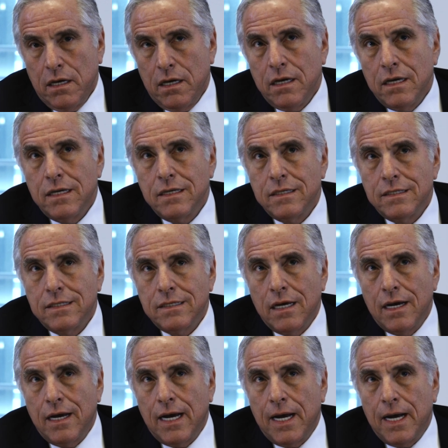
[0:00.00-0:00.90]
is
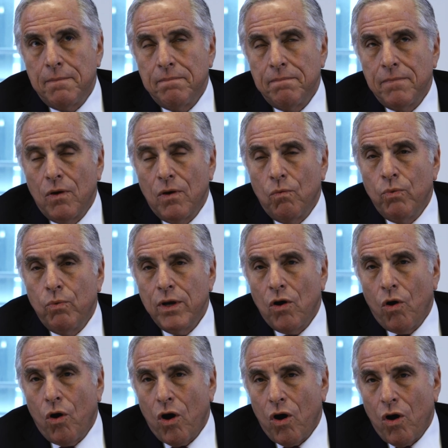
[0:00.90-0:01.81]

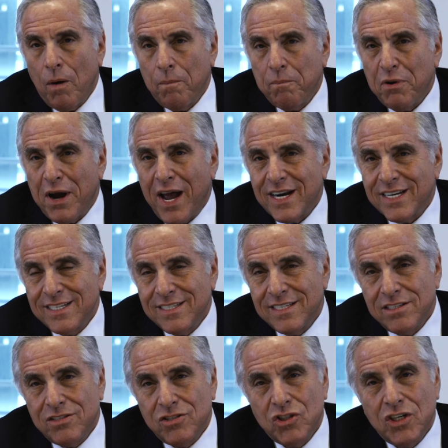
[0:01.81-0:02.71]
our
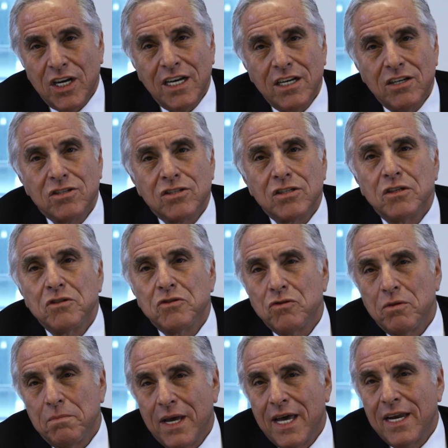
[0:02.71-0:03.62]
practice has changed so
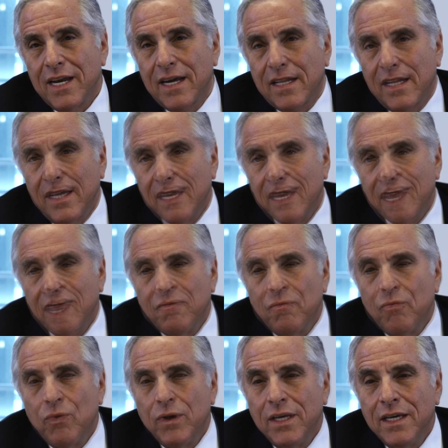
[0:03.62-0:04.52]
dramatically.
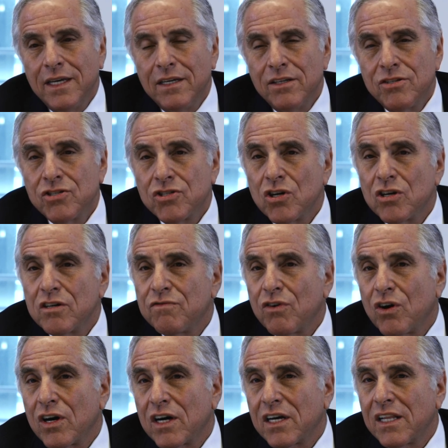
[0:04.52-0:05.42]
We serve
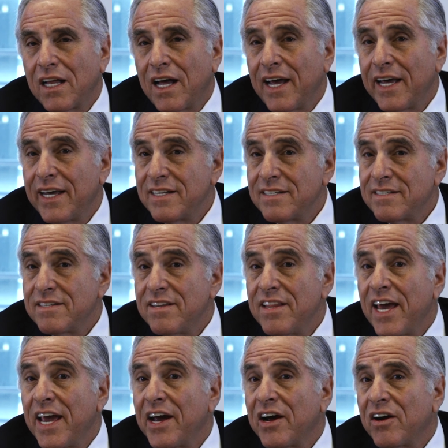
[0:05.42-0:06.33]
our clients
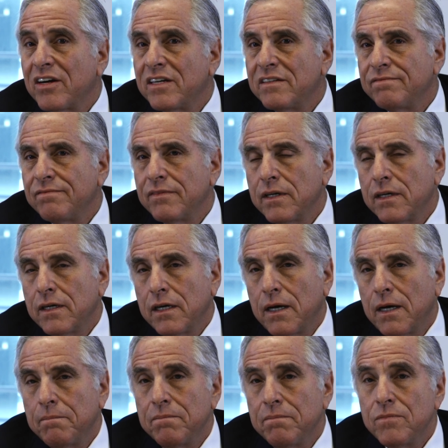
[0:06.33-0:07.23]
there,
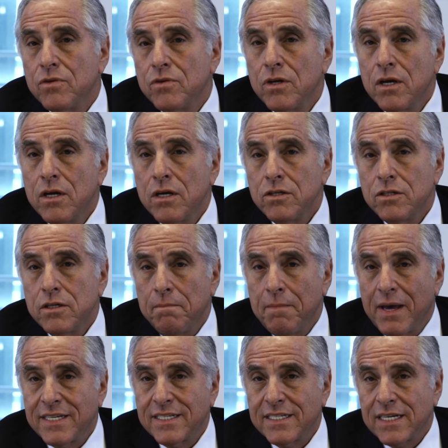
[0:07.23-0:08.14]

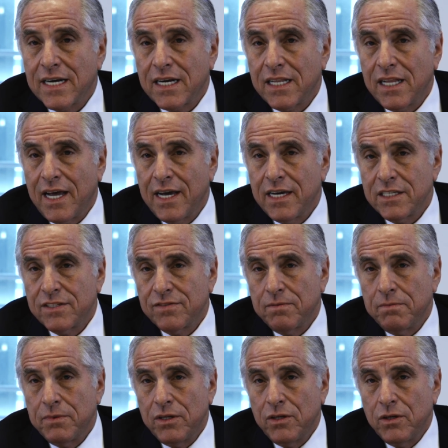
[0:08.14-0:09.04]
domestic clients
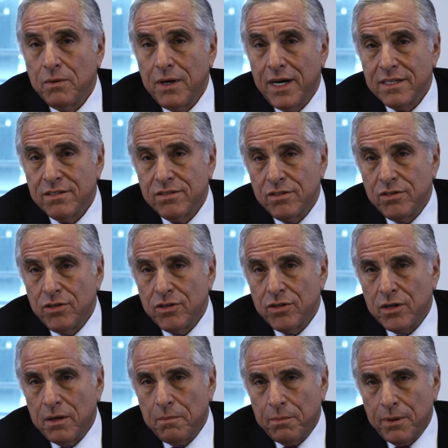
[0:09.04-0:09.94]
from the US and
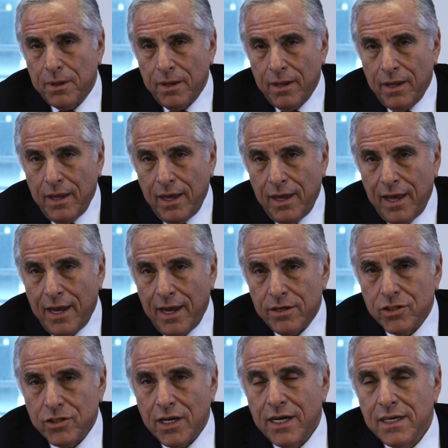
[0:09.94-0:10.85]
Europe,
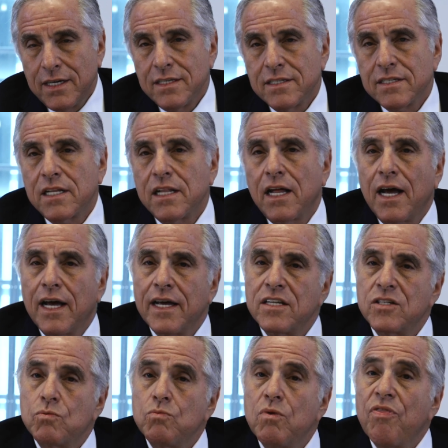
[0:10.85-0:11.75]
and Chinese
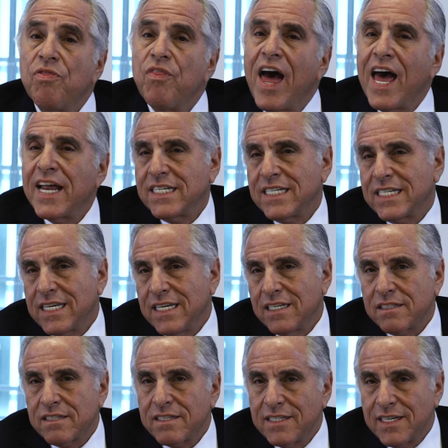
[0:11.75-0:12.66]
clients with that
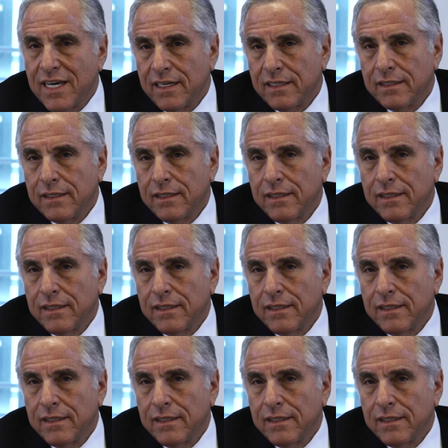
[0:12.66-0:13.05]
skill set.